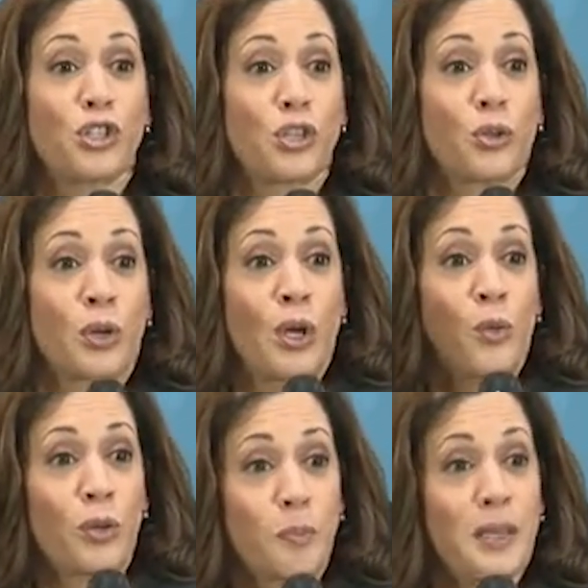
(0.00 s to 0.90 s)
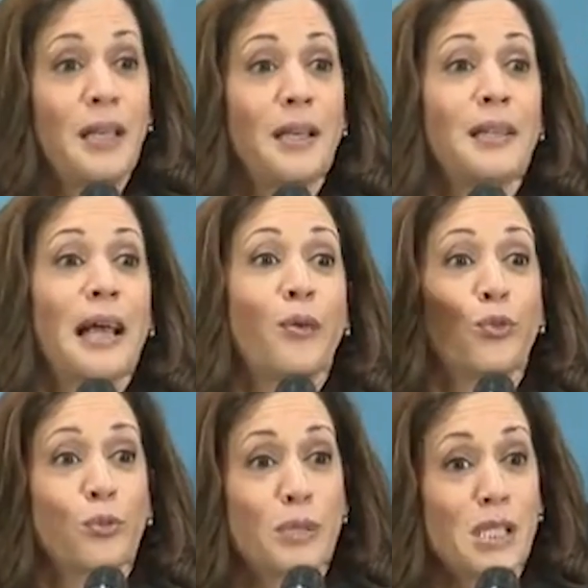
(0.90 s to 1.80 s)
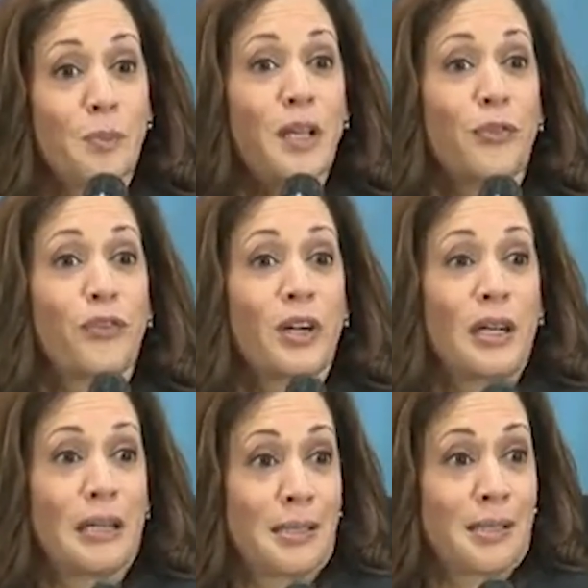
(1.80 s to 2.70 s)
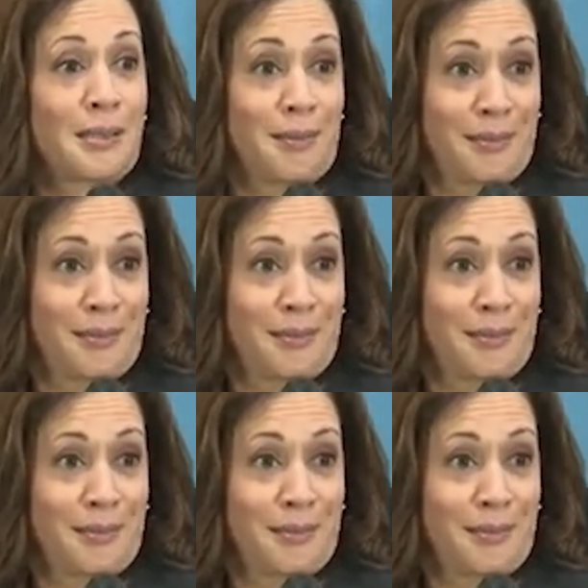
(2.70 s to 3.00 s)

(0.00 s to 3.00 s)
you with being in that room to speak for us.